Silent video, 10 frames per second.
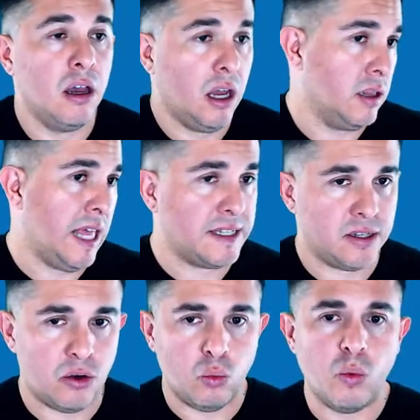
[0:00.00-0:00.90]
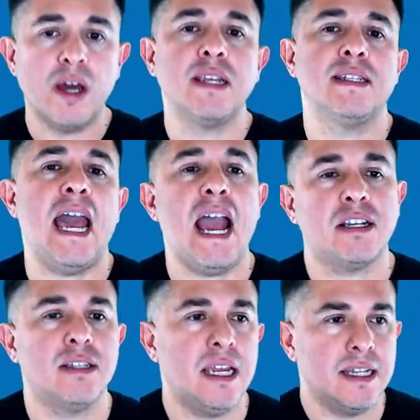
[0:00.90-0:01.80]
a lesson, or what is
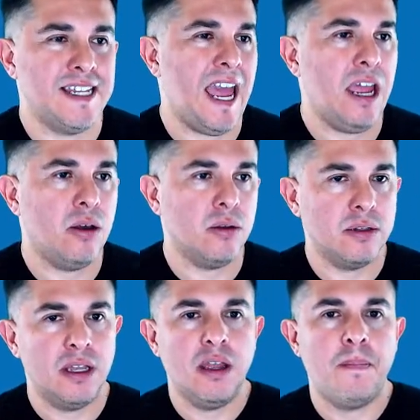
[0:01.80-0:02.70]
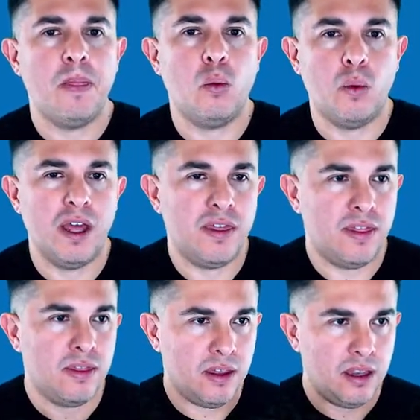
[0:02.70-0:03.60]
actually entailed
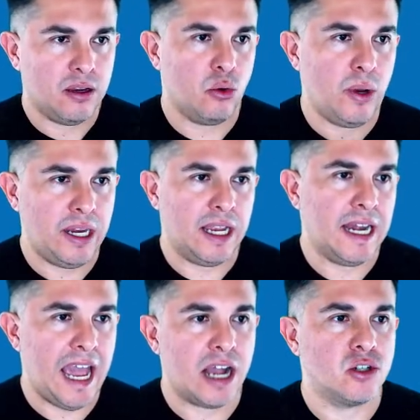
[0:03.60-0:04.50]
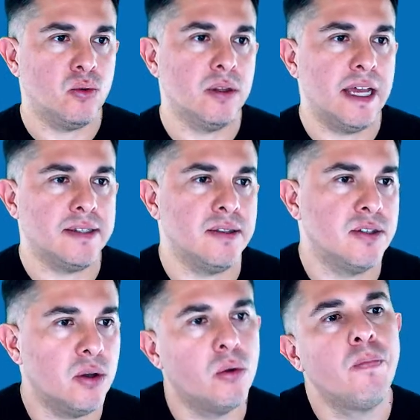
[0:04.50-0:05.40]
with creating an actual lesson.
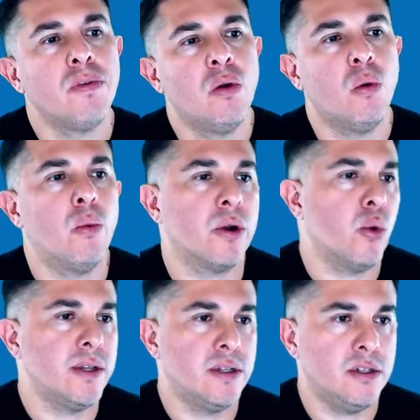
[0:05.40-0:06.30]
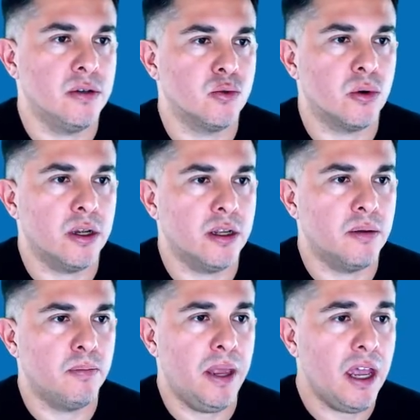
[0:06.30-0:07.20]
So what we're going to do is we're going
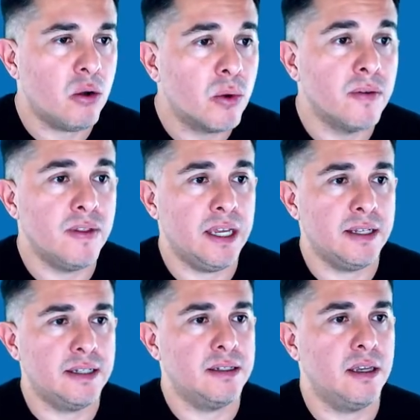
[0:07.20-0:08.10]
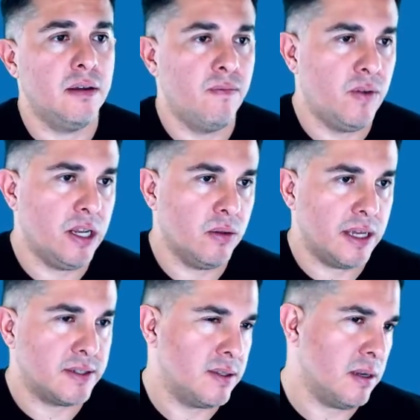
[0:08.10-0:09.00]
to pick one of these video
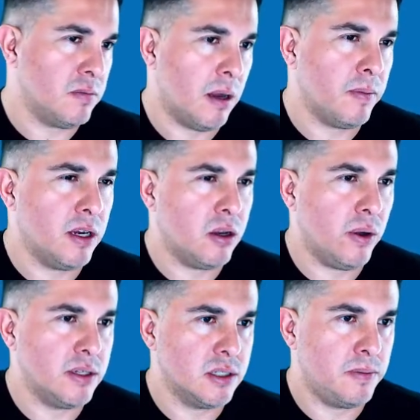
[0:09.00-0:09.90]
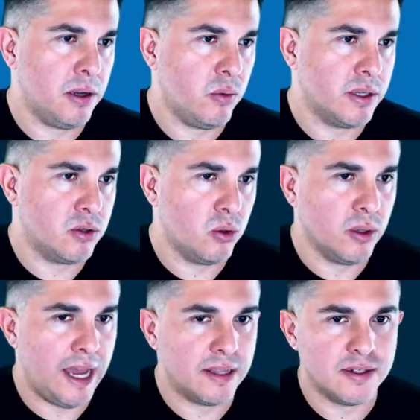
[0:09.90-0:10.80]
lessons. I'm going to go ahead and just pick
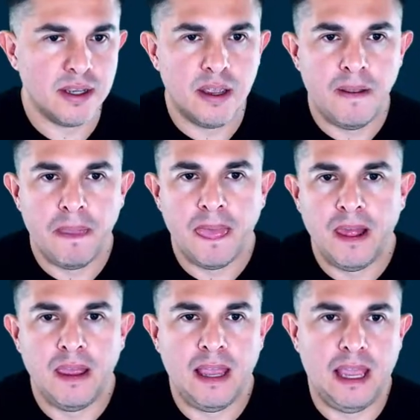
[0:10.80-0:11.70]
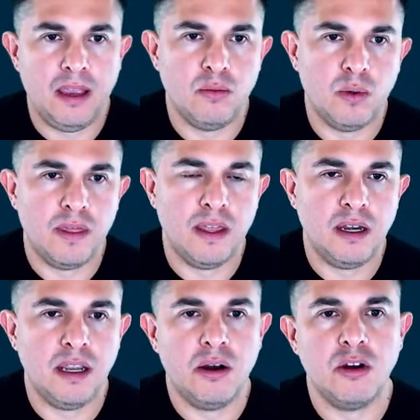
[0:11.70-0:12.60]
Google Ads. And
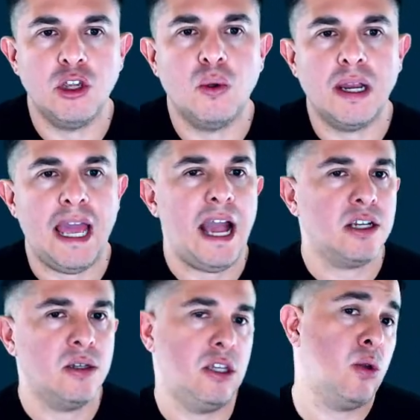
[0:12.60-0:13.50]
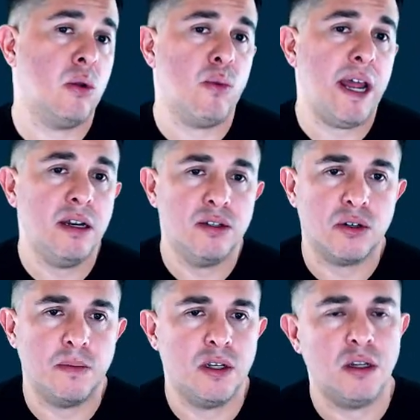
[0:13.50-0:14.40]
within here, you can write a
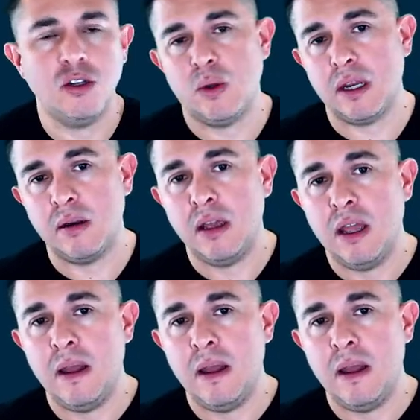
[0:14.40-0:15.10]
description. You can,